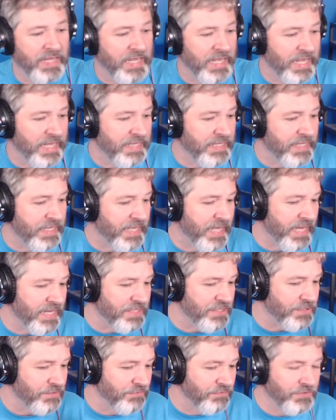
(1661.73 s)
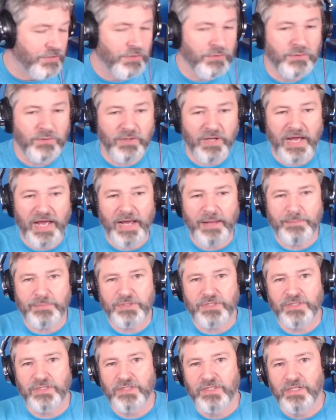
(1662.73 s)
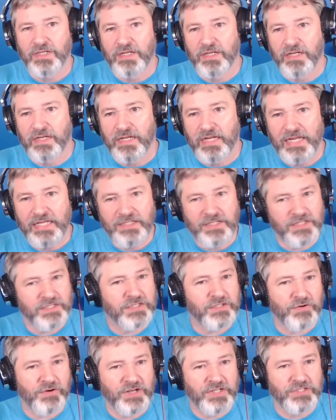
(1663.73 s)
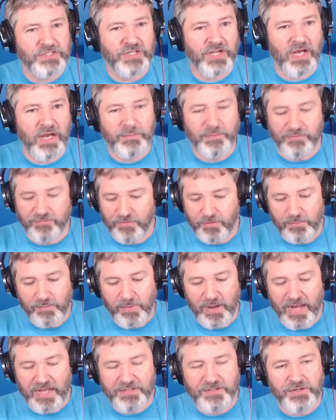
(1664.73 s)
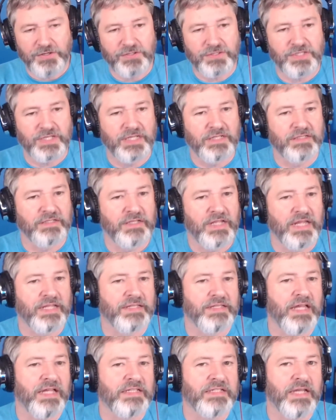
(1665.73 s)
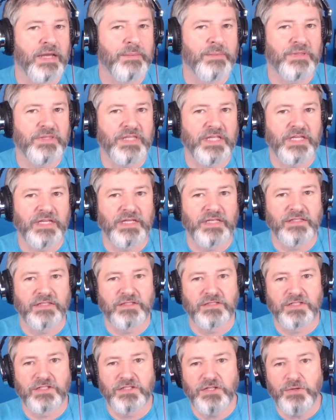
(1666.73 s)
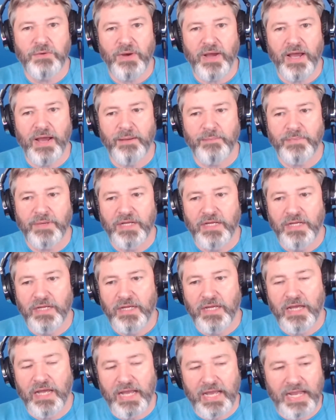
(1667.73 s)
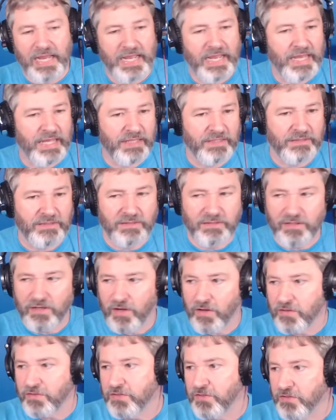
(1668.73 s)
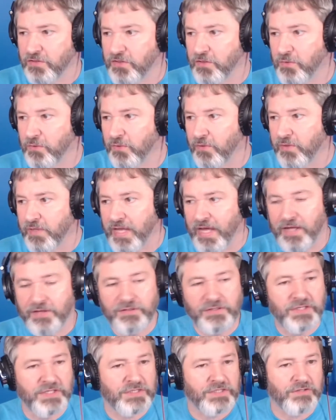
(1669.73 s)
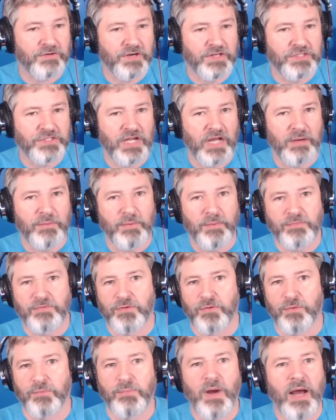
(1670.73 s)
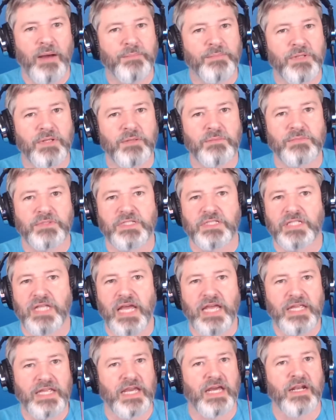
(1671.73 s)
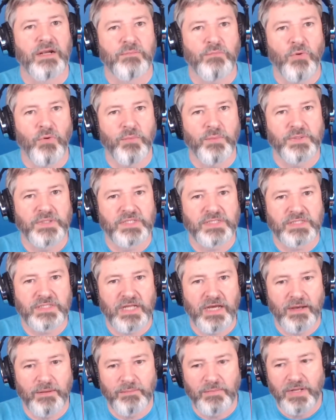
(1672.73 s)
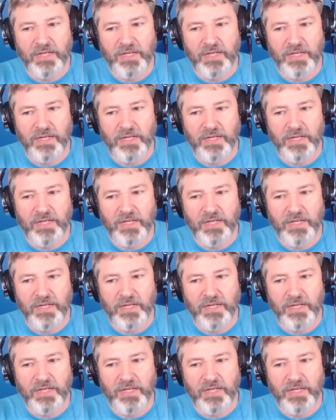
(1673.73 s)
In the case of Google Apps, it does a great job of reminders and that type of thing in a To-Do app, and also the Google Calendar does a great job of doing pop-ups, says, hey, you got an appointment this time.